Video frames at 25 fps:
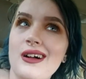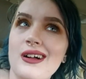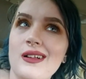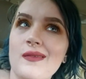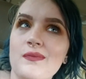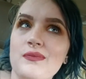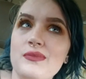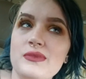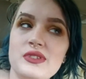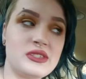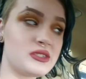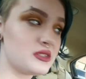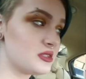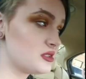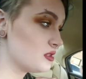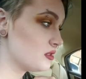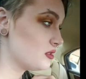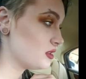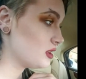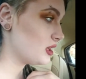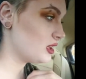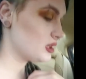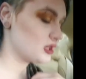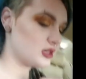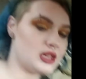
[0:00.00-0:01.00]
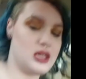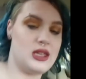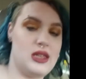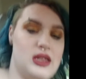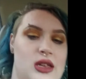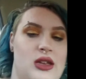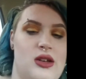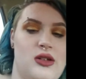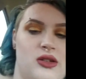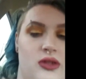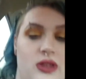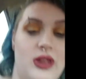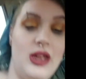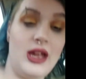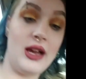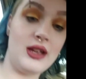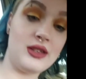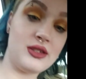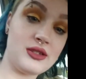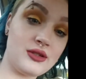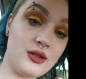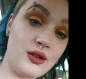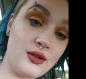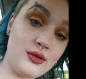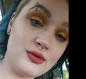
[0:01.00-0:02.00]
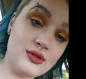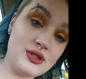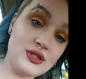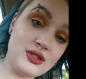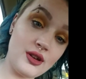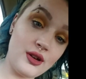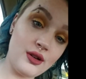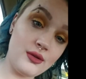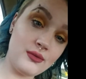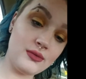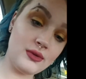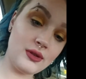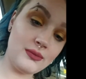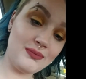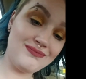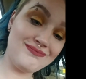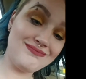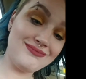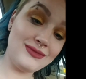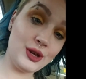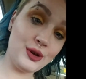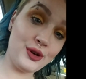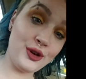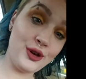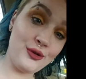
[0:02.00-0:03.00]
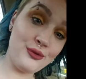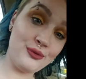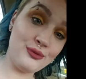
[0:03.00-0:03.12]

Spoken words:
Still not cakey under the eyes though, so there you go.